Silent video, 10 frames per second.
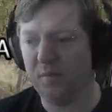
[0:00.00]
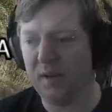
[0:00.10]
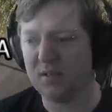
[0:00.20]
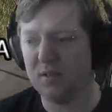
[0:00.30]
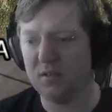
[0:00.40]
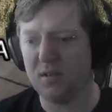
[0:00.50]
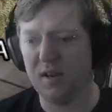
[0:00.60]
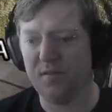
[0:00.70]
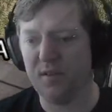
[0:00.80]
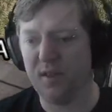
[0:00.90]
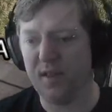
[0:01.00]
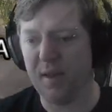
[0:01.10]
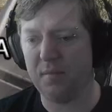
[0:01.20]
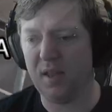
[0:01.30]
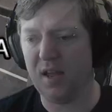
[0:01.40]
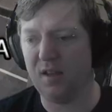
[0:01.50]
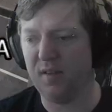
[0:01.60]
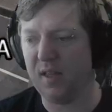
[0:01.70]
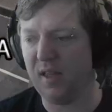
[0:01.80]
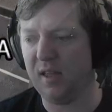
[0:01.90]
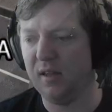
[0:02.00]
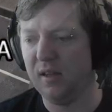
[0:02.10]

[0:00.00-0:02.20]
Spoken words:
buses and everything happening over here,